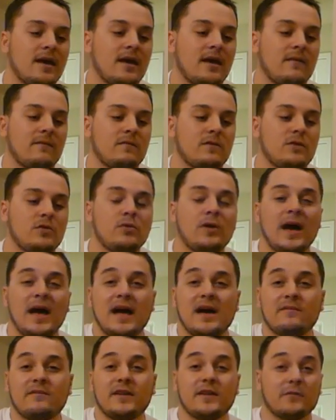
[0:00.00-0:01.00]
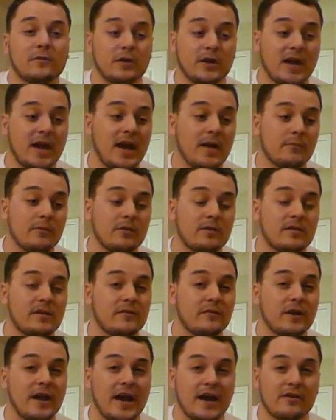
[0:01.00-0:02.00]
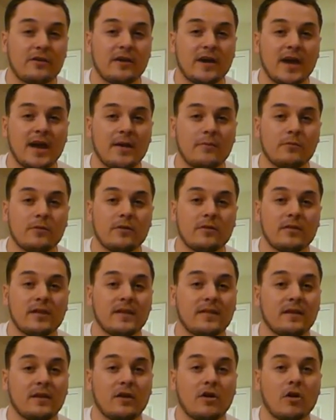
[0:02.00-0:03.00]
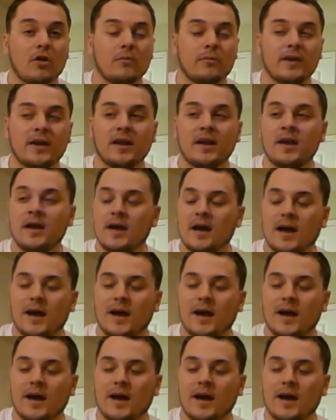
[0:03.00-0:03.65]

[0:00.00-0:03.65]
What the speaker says: If you have different cameras, different action cameras, like the Garmin,